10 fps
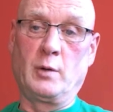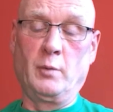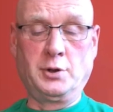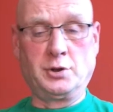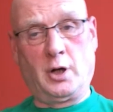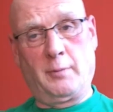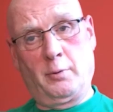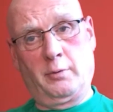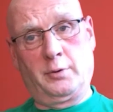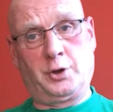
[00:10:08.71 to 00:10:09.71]
Once you start
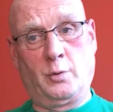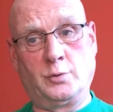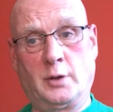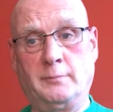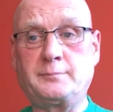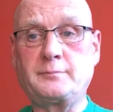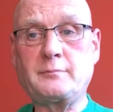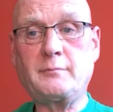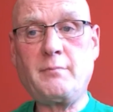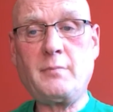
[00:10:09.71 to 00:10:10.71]
putting shows on,
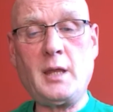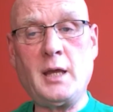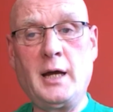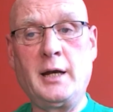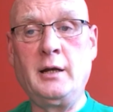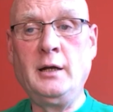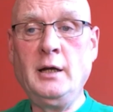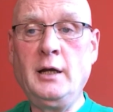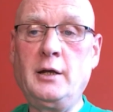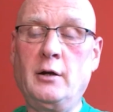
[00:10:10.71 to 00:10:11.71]
and
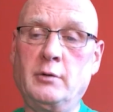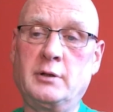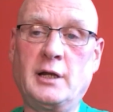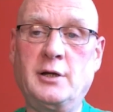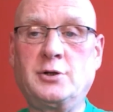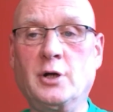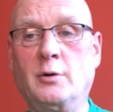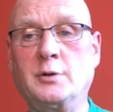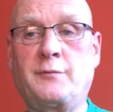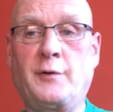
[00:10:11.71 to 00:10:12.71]
dinner
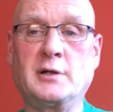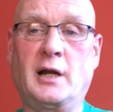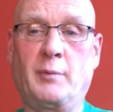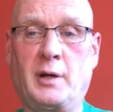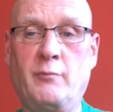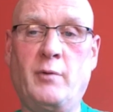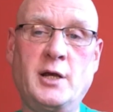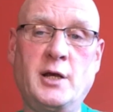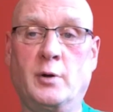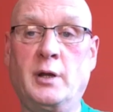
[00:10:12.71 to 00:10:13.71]
shows, things like that, we can
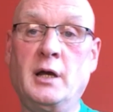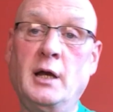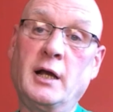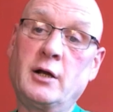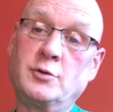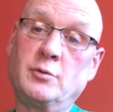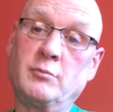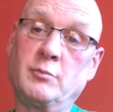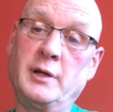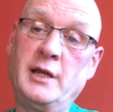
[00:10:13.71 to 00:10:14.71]
raise money, because
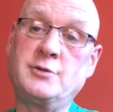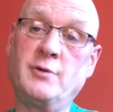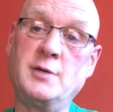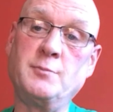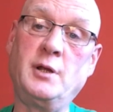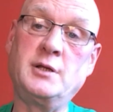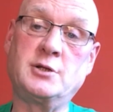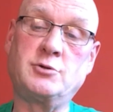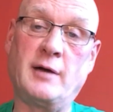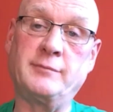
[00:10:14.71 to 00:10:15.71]
we need to raise money to
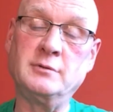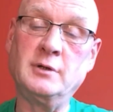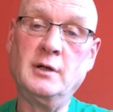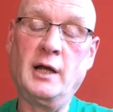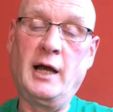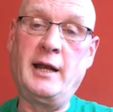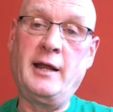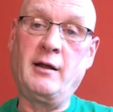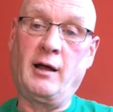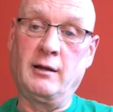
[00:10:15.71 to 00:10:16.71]
travel. And
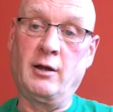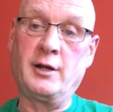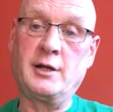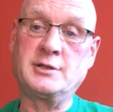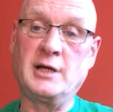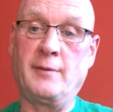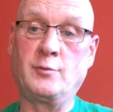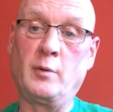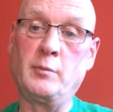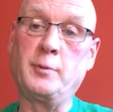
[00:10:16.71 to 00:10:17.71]
then a lot of the times
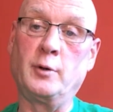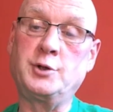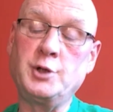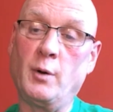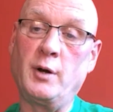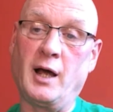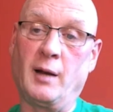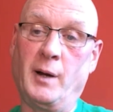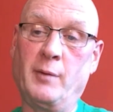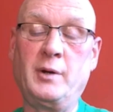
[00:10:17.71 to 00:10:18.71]
when we're putting the show on the Isle
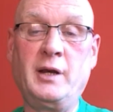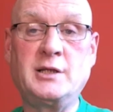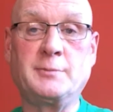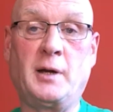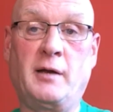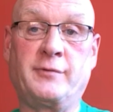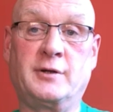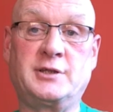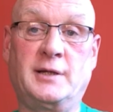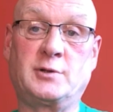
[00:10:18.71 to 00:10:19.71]
of Man, we need to pay for the
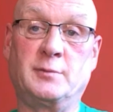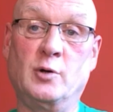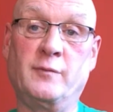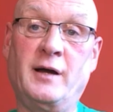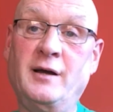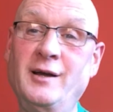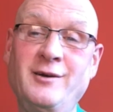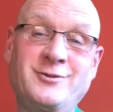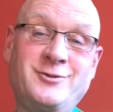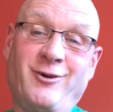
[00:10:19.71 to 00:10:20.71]
team to come over,
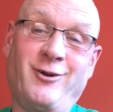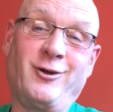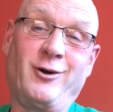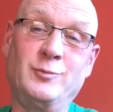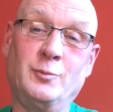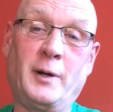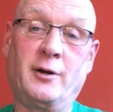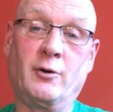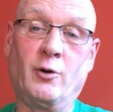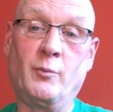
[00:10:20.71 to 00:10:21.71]
because not a lot will pay
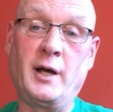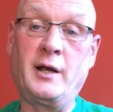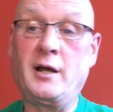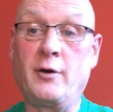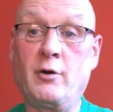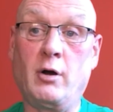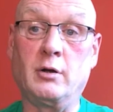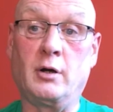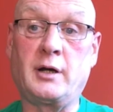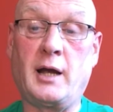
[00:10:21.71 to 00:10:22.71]
their own way, and not a
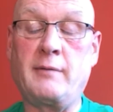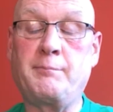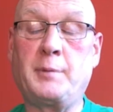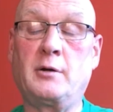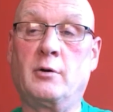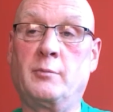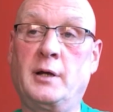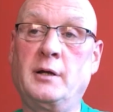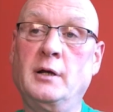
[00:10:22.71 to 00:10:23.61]
lot can pay their own way.